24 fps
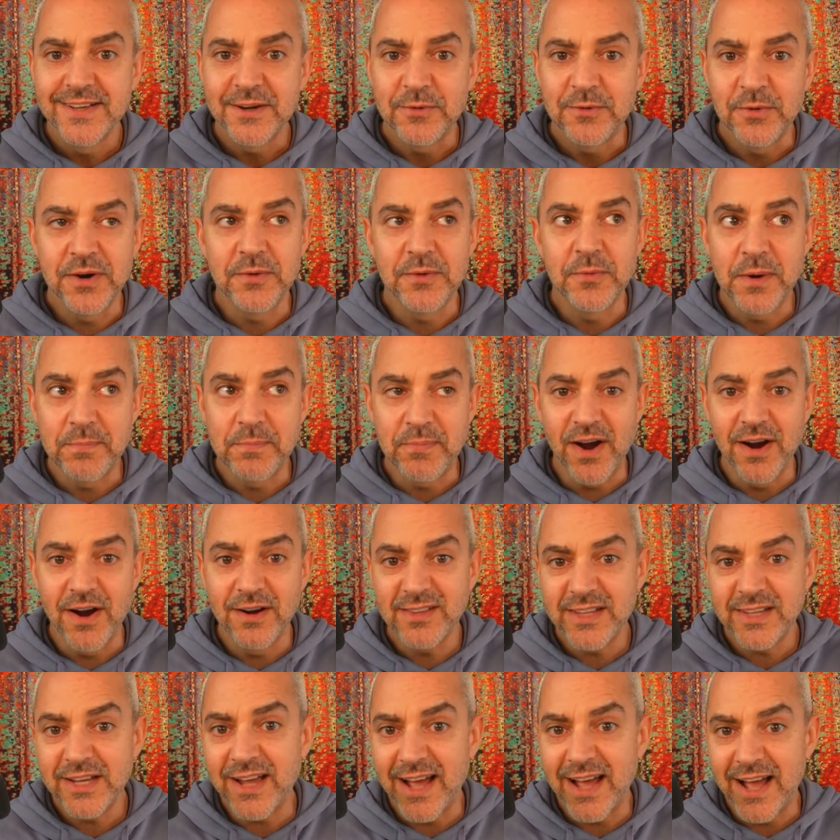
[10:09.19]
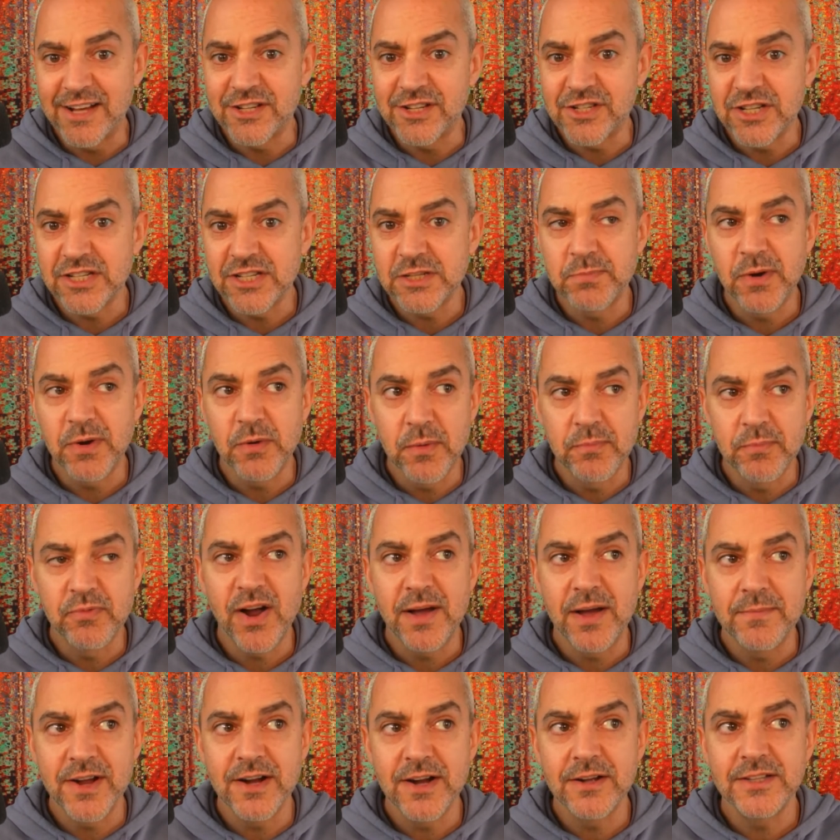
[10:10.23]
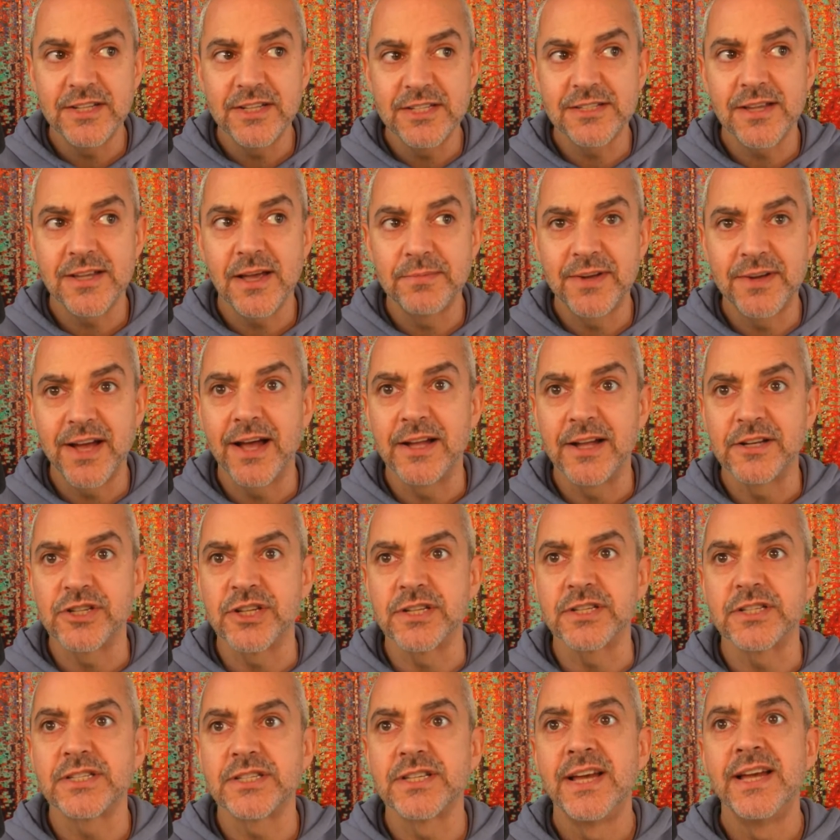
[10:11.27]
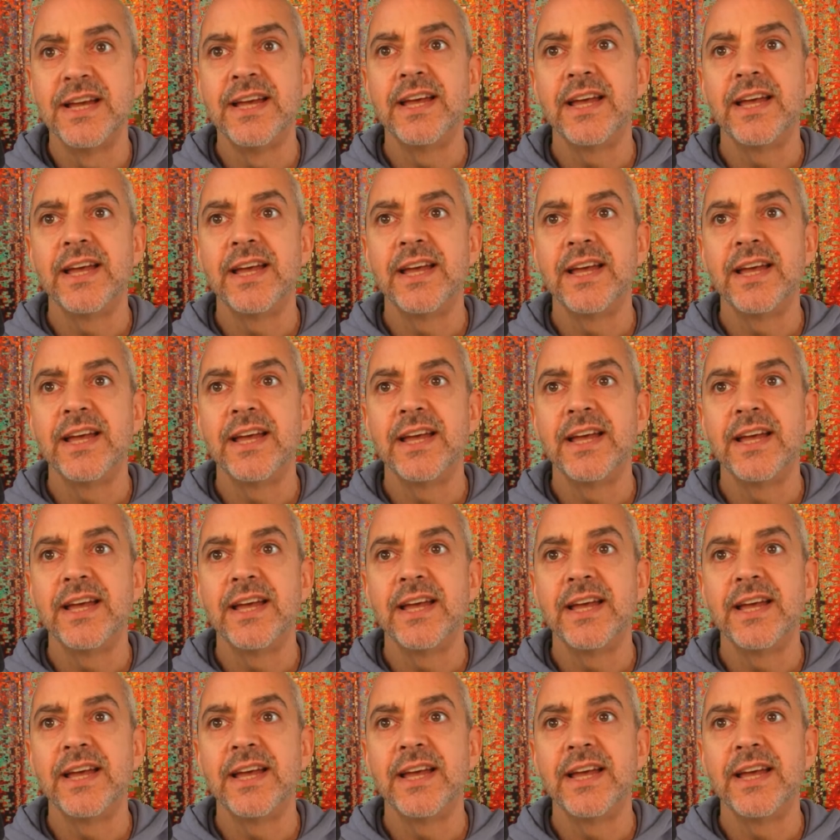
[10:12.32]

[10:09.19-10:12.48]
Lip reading: We're partly conscious, but we're primarily subconscious.